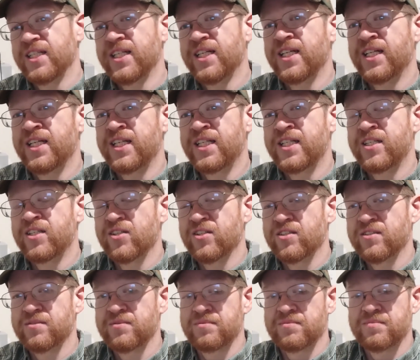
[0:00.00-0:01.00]
And
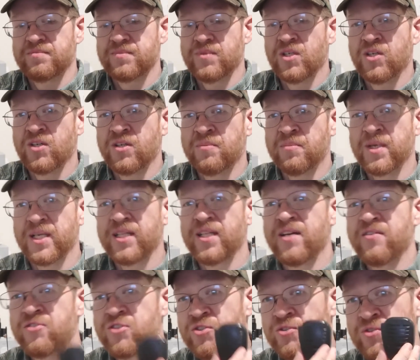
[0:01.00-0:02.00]
on my
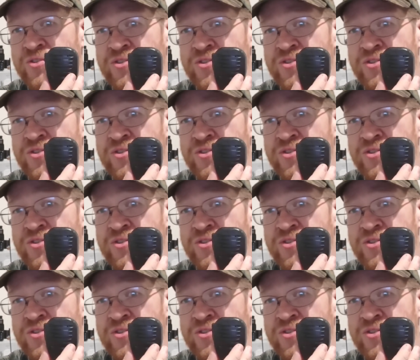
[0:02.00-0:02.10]
left